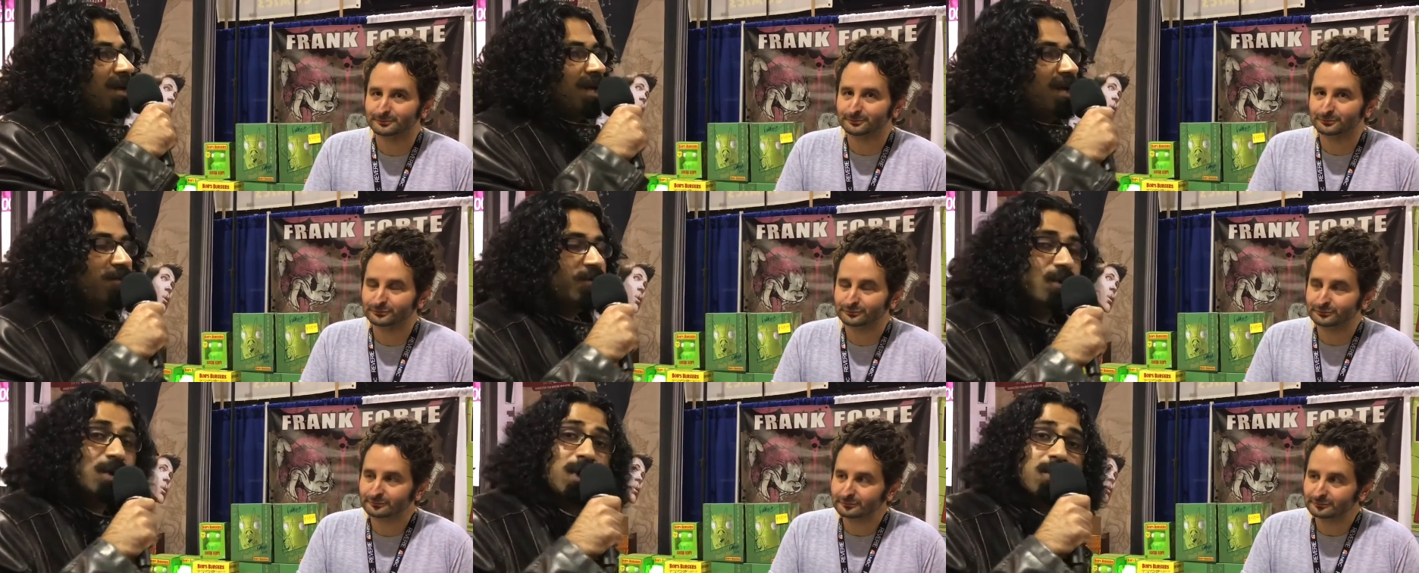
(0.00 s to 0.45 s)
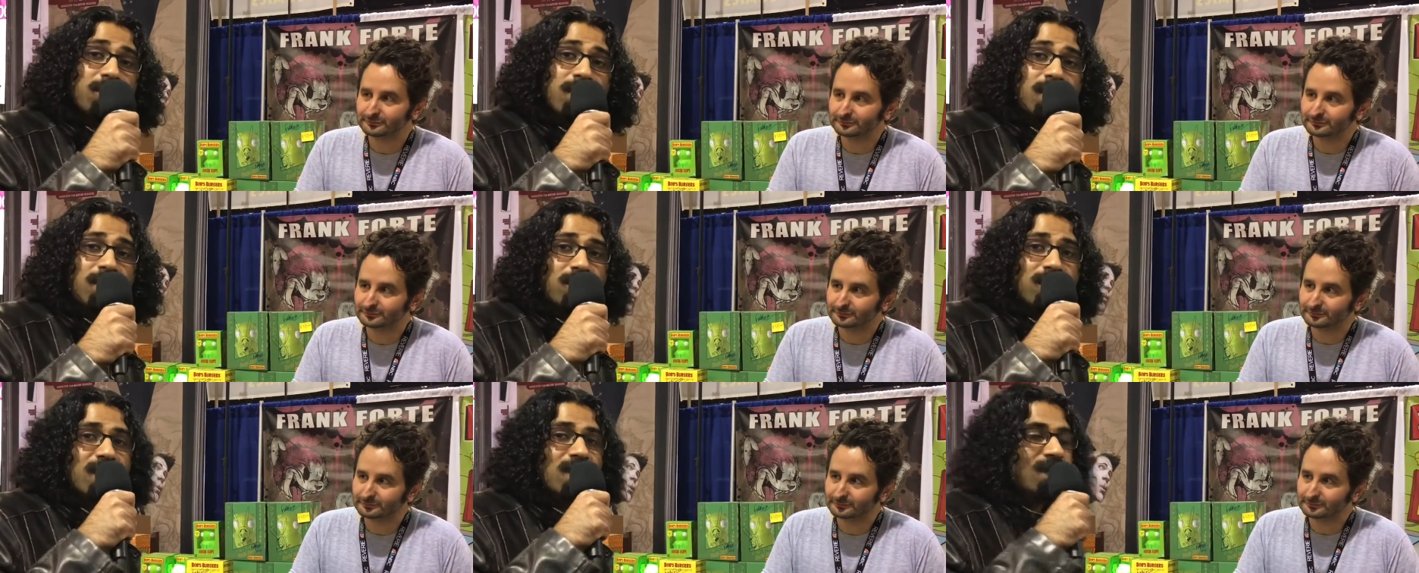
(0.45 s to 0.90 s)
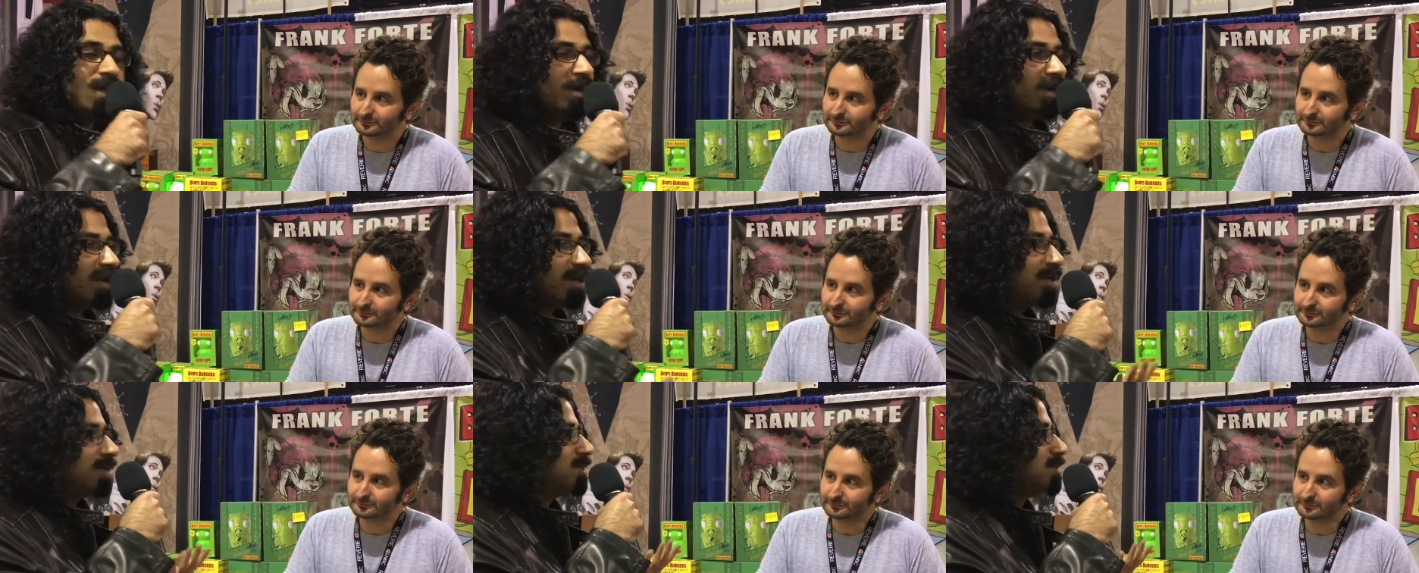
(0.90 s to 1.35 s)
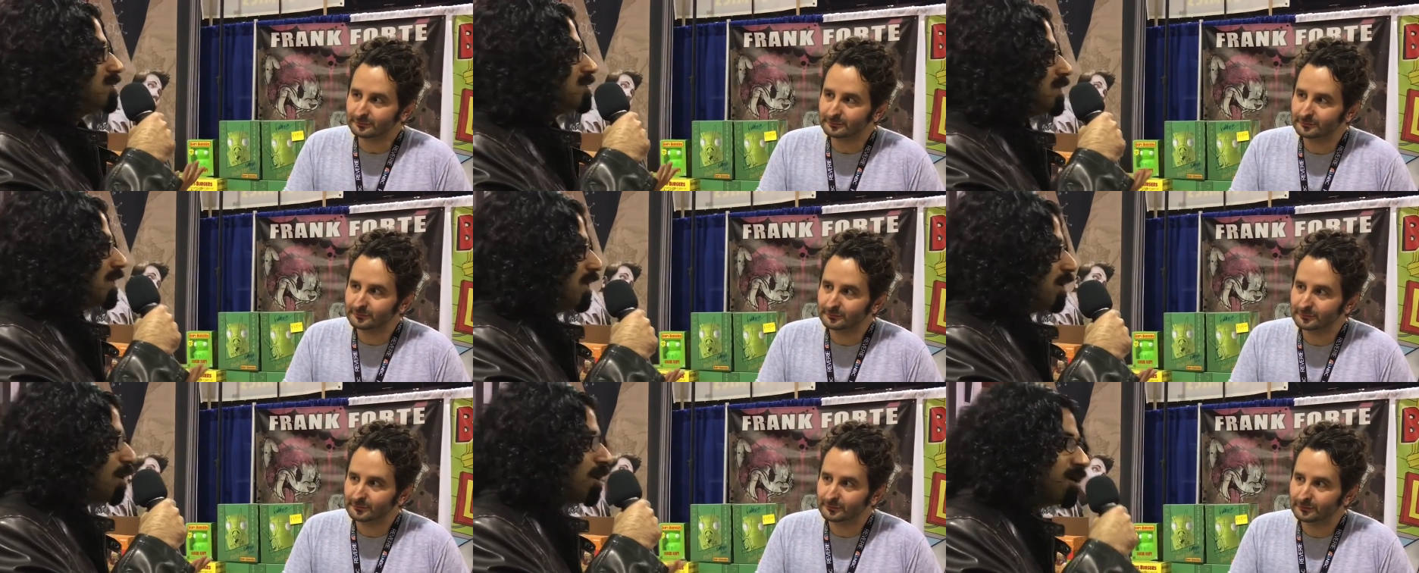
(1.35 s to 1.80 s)
Speaker 1: if you don't know, he is
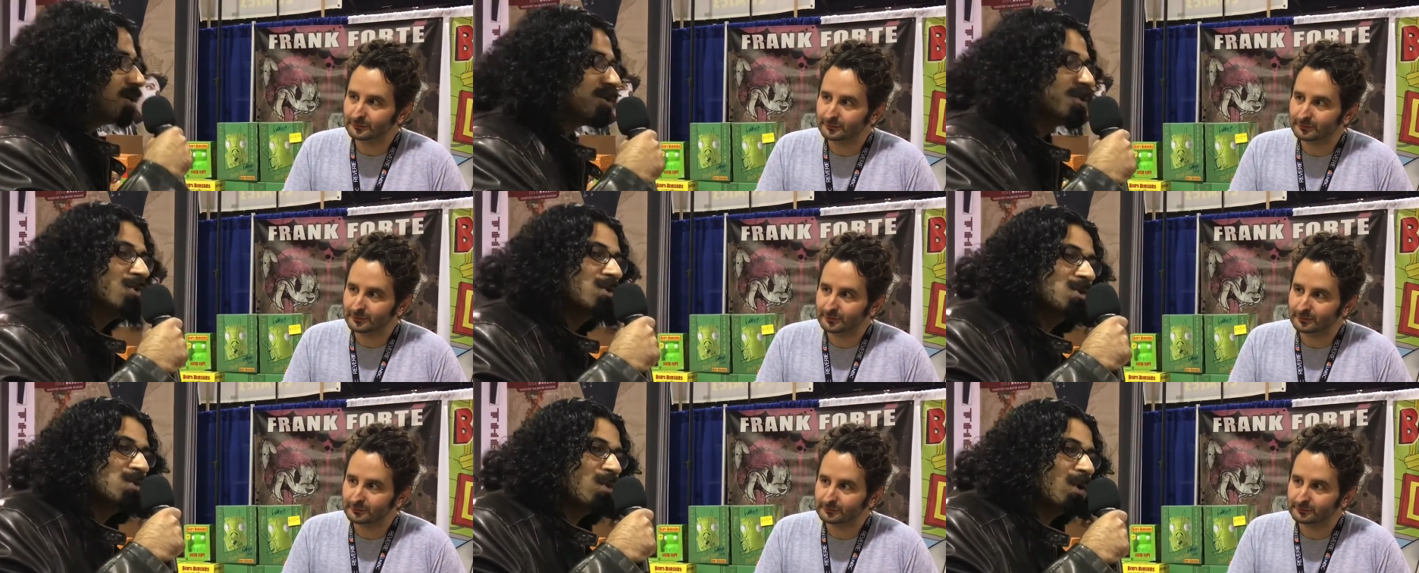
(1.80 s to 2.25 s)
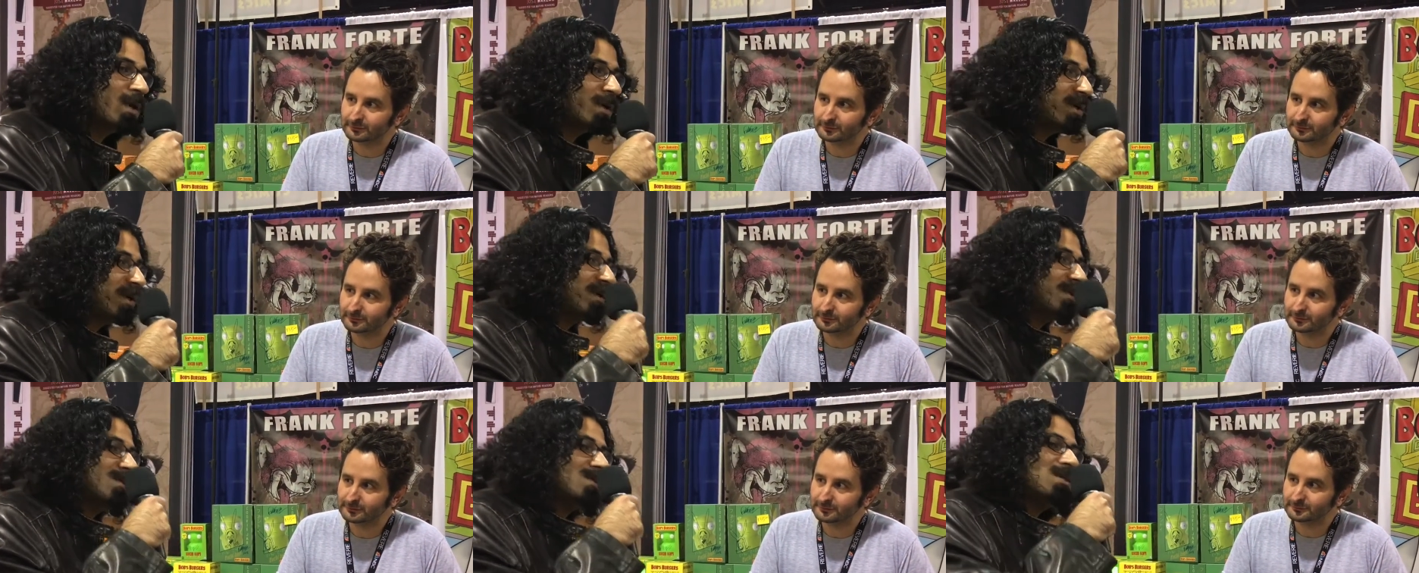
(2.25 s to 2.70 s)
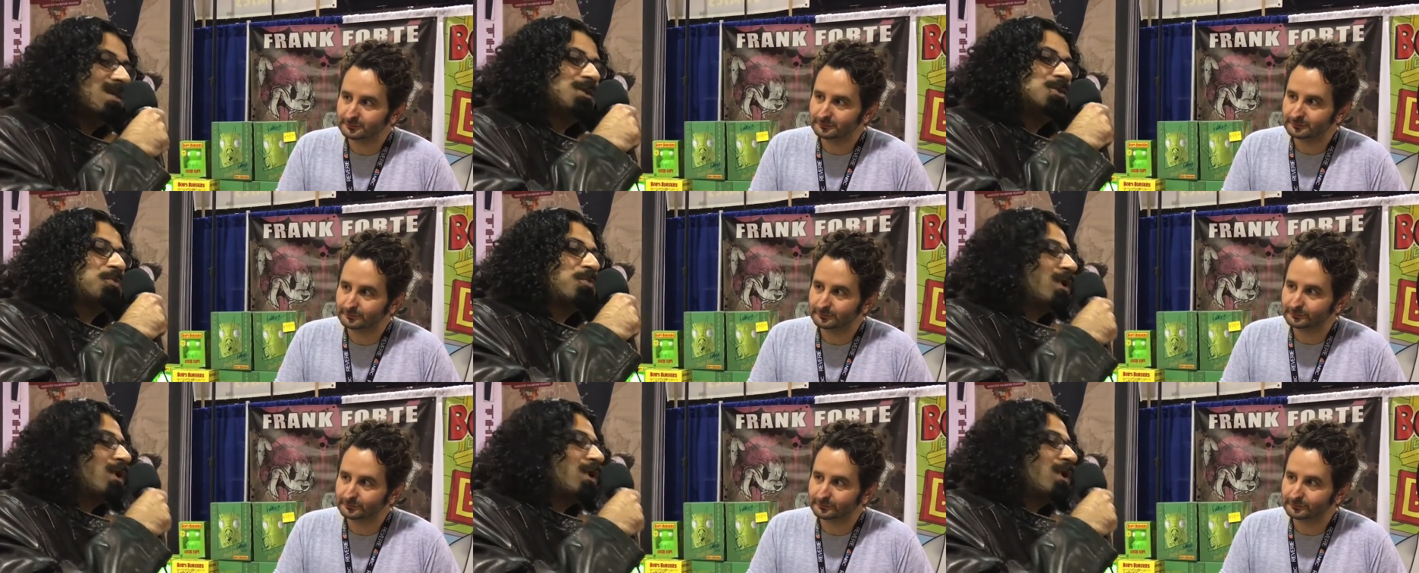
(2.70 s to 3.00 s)
an artist who has worked on such